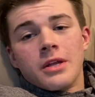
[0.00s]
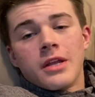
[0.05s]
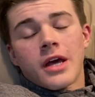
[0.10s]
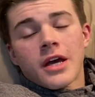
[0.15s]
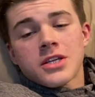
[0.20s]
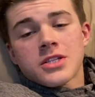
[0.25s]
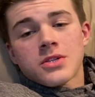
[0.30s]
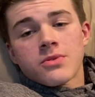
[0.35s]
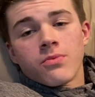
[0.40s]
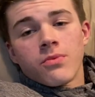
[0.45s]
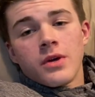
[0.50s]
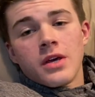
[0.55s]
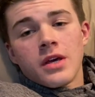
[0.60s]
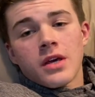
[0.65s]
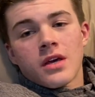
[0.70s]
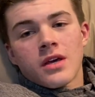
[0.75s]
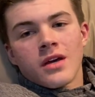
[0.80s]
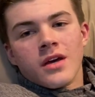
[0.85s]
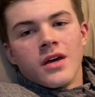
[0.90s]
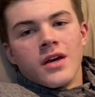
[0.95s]
next
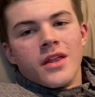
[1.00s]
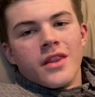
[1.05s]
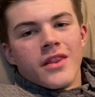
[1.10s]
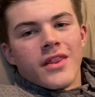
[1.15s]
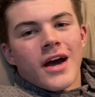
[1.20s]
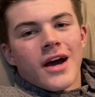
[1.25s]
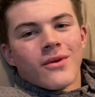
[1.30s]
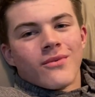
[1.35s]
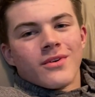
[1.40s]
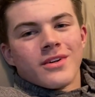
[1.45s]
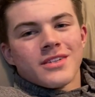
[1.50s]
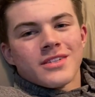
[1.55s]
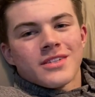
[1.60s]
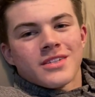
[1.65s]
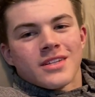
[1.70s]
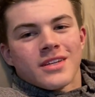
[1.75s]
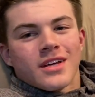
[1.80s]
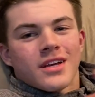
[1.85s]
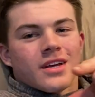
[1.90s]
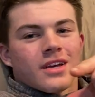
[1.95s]
week. That
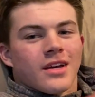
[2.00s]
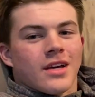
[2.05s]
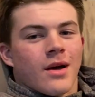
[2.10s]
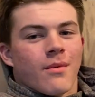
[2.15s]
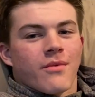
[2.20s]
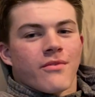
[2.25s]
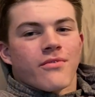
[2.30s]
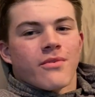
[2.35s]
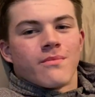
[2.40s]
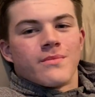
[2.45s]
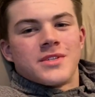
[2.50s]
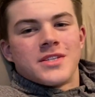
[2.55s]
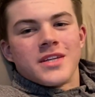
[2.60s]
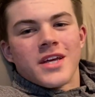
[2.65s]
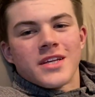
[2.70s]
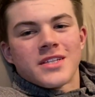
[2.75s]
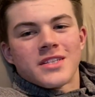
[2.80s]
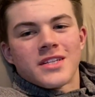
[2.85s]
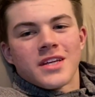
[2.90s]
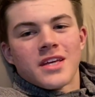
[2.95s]
one's coming from
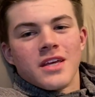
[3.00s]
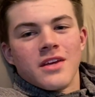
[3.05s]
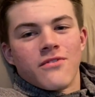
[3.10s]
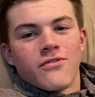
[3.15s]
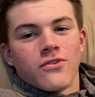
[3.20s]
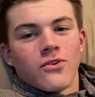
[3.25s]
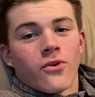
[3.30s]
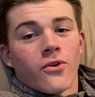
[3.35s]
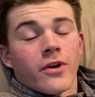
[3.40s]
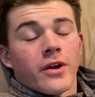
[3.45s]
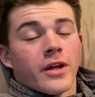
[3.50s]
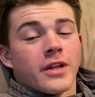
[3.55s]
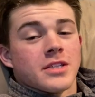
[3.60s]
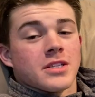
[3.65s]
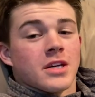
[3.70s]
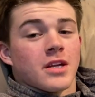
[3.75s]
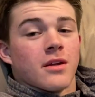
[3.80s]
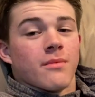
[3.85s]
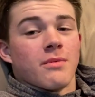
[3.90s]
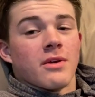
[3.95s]
Siesta Key, Florida. It's
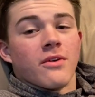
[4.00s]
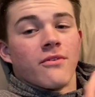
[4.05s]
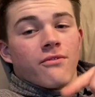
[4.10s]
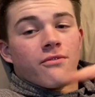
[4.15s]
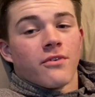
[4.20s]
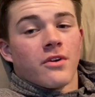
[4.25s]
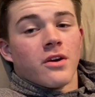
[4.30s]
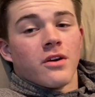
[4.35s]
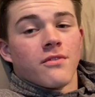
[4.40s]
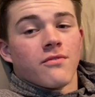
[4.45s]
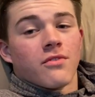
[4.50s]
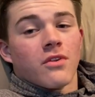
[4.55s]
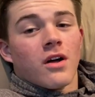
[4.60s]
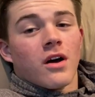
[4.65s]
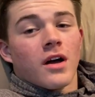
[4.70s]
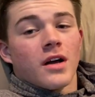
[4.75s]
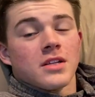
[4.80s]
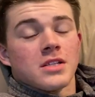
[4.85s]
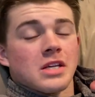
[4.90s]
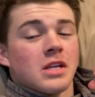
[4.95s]
gonna be a good
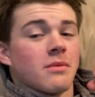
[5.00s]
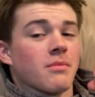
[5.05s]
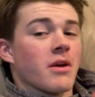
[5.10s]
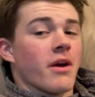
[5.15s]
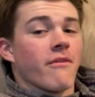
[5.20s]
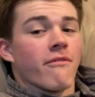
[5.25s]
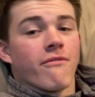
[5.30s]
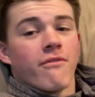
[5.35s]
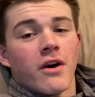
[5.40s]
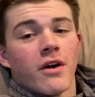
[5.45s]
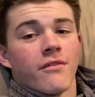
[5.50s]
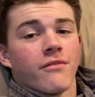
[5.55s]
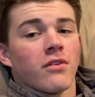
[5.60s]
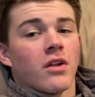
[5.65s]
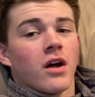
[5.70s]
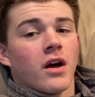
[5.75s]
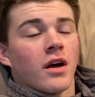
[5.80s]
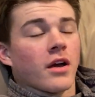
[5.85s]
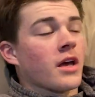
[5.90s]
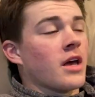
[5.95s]
vlog, it's gonna be a fun
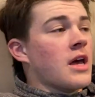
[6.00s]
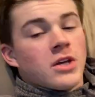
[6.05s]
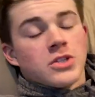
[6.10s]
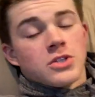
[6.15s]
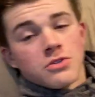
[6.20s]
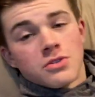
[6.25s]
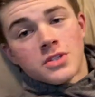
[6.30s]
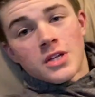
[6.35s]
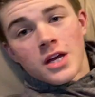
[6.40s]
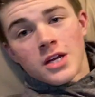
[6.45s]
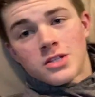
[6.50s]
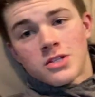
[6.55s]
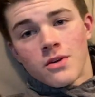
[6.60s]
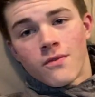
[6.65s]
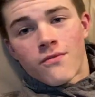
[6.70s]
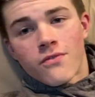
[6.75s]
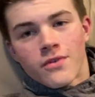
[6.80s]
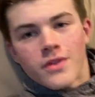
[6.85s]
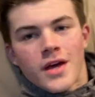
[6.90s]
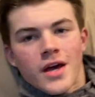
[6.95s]
vlog. So stay
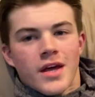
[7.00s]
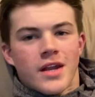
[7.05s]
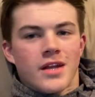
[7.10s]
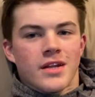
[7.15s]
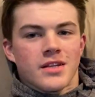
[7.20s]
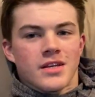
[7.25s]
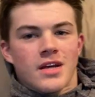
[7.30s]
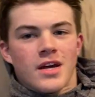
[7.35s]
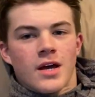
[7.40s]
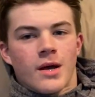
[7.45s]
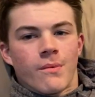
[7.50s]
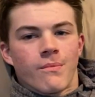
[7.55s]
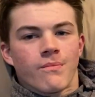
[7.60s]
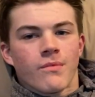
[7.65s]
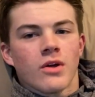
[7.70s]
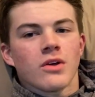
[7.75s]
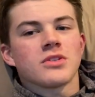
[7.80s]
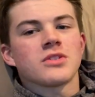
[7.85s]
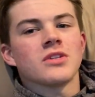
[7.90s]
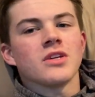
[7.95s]
tuned for that, and yeah,
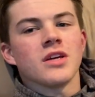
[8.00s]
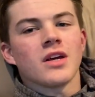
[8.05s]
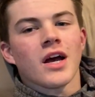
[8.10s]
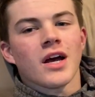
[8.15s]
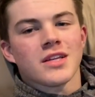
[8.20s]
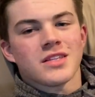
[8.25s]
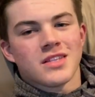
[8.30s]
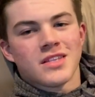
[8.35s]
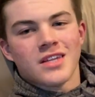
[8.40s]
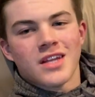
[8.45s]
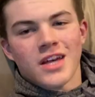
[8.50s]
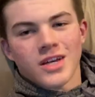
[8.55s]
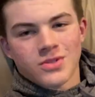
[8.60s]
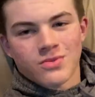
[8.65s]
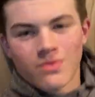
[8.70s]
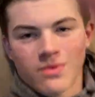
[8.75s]
I'll see you guys in the next